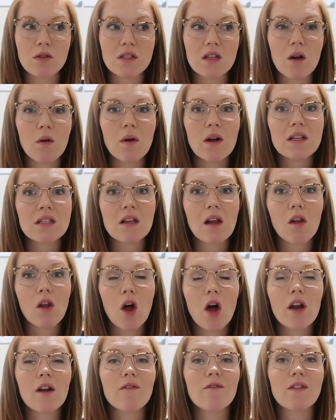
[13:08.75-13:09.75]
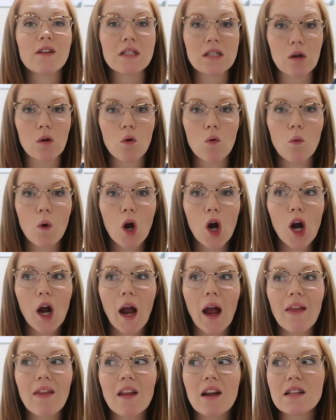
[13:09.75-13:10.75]
So it's a lot of physical work,
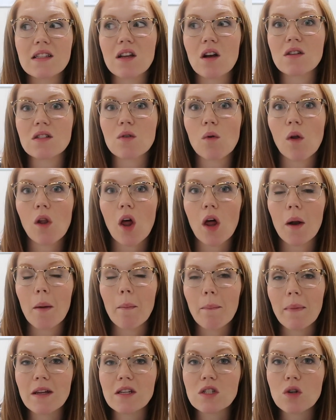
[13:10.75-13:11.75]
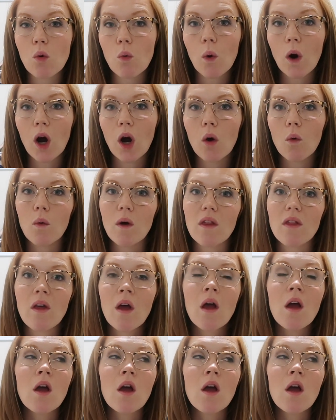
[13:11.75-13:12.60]
and then it's also a lot of mental work with